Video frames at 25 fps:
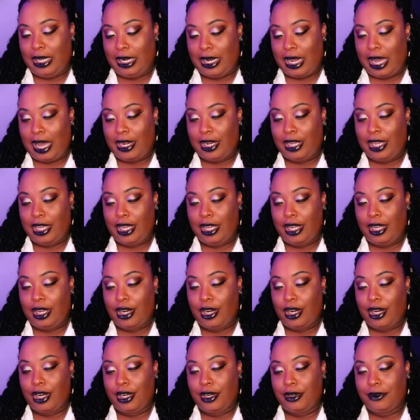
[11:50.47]
get out of
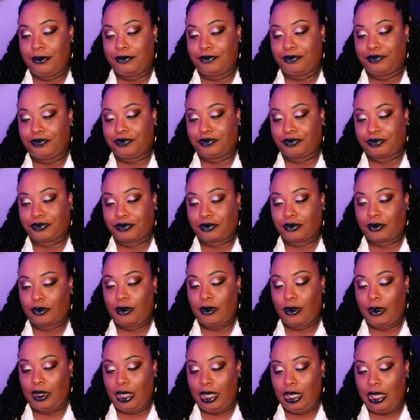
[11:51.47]
here.
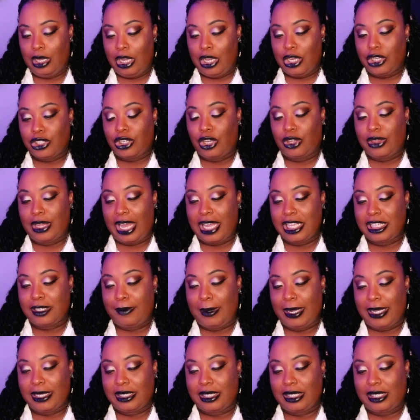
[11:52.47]
So that's
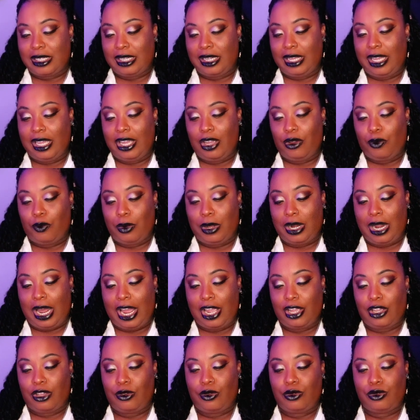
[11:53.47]
basically what
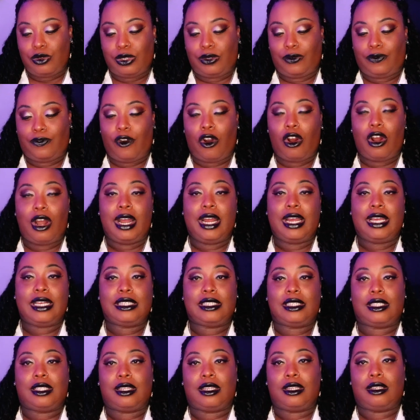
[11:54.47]
I use far
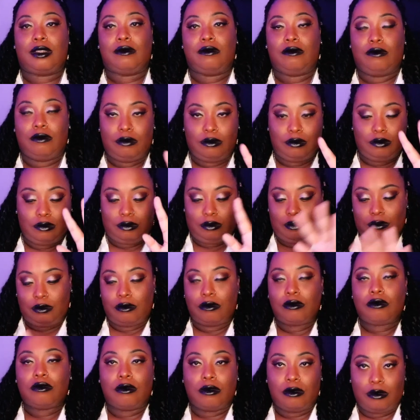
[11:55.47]
as
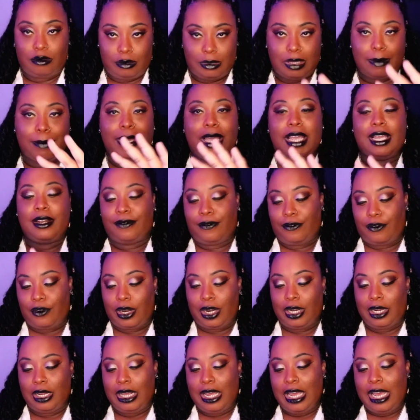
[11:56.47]
the main
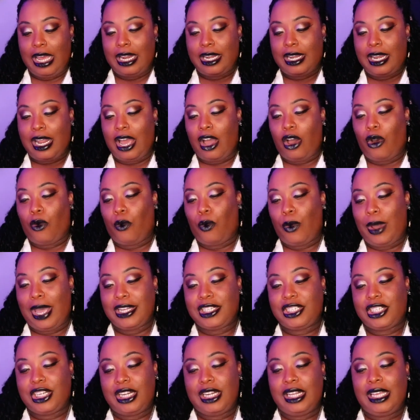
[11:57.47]
front. Now
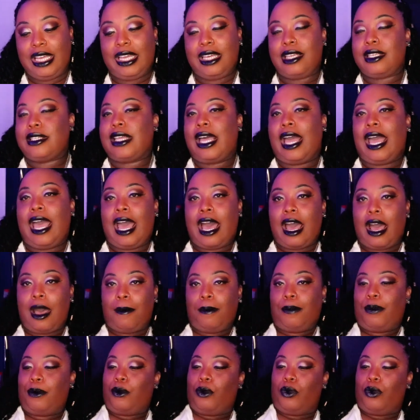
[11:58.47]
Widget is an app